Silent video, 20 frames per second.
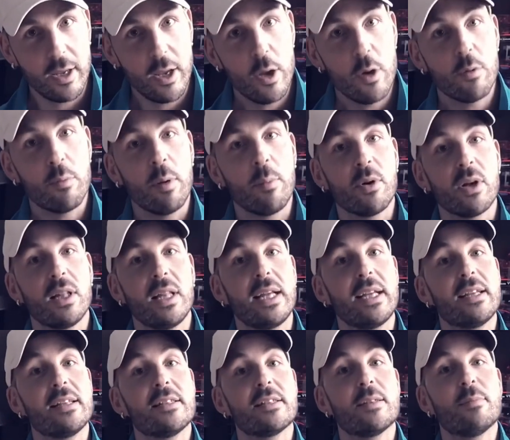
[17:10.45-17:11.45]
Remember to like
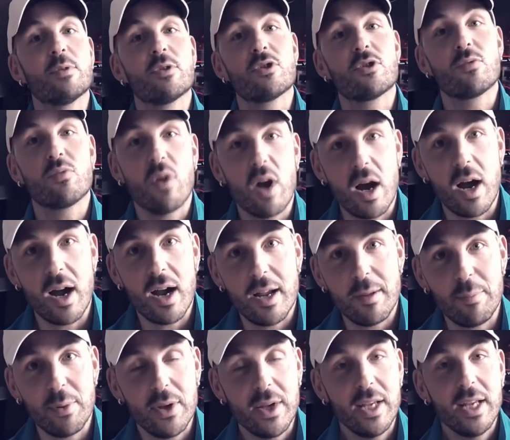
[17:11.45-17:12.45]
and
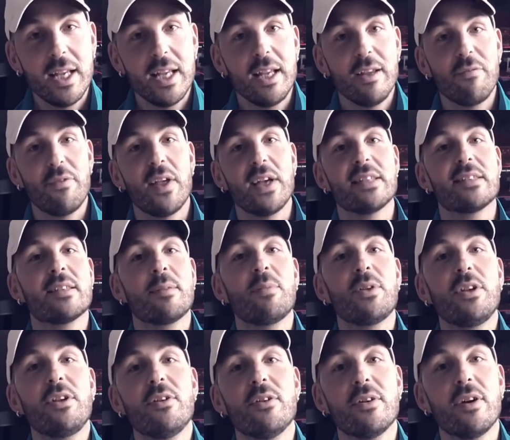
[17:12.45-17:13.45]
subscribe if that's something
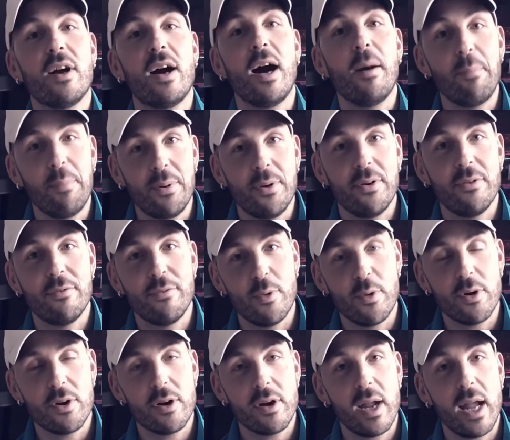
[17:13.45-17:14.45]
you're up
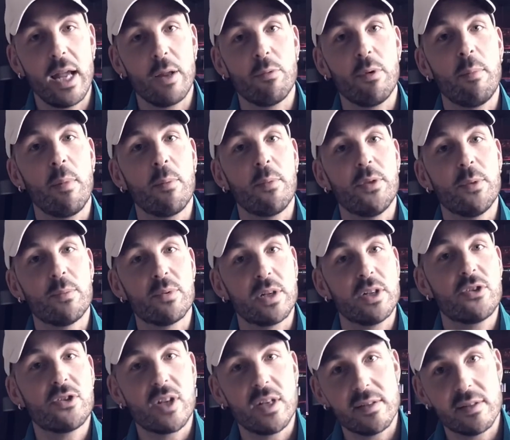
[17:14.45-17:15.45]
for. And remember the Brush
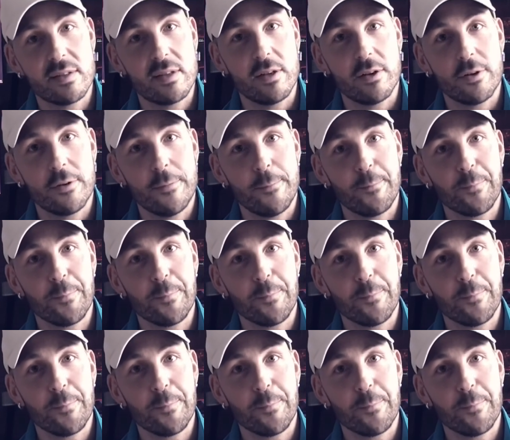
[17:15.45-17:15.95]
Sauce Theater